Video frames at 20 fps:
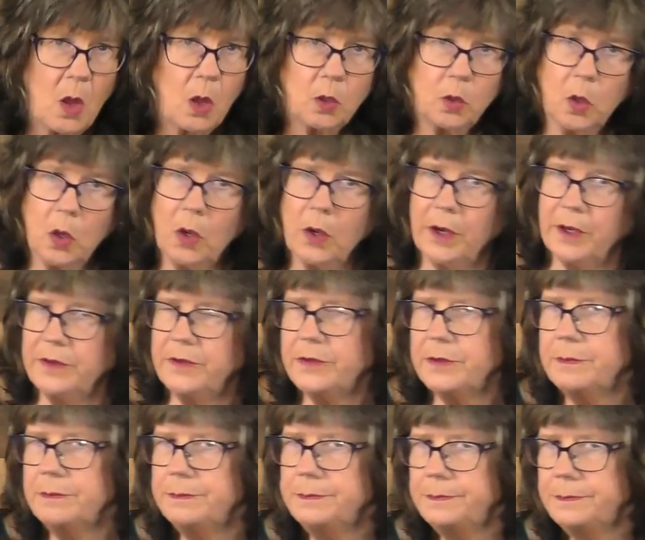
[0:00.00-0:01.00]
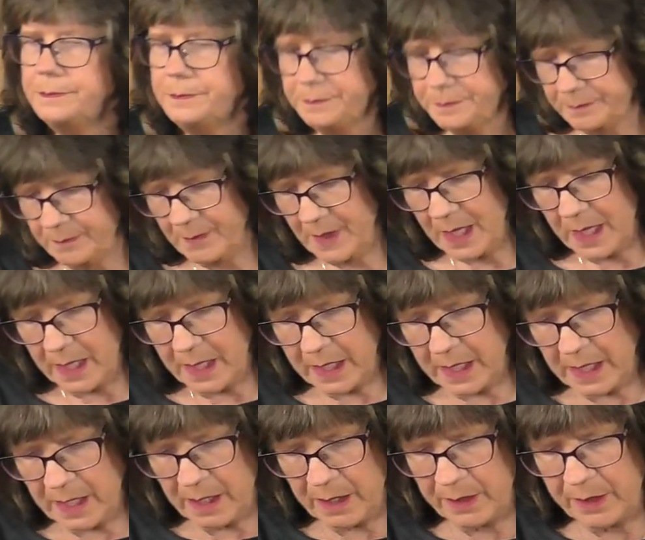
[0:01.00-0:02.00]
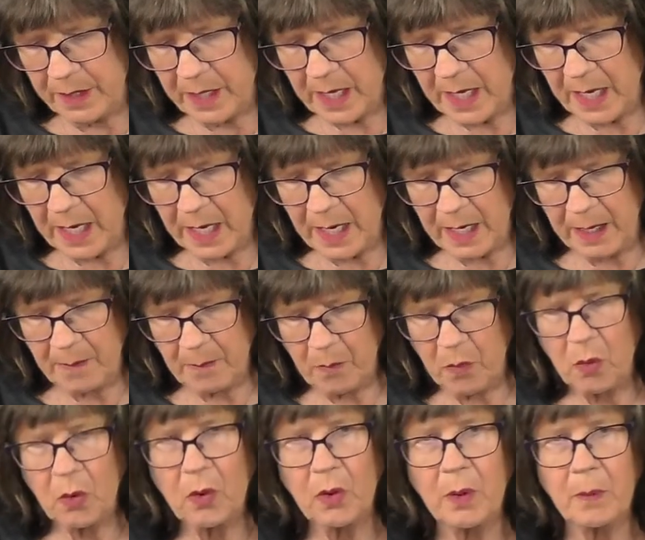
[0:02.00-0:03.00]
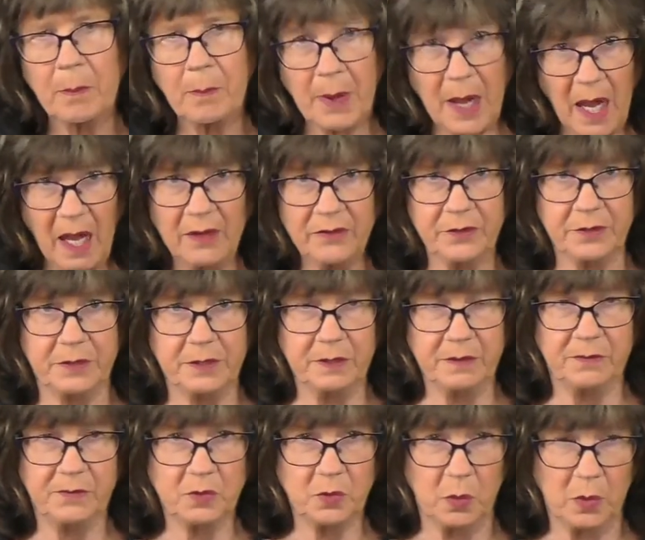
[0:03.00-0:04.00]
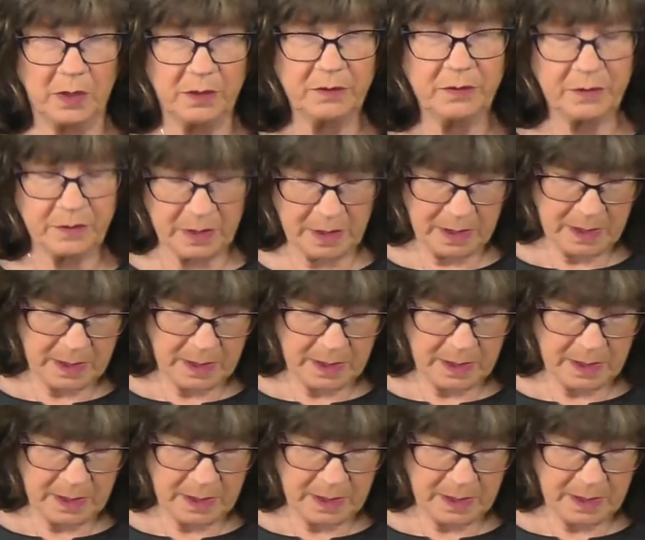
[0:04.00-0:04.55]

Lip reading: Lawrence, in a more positive twist,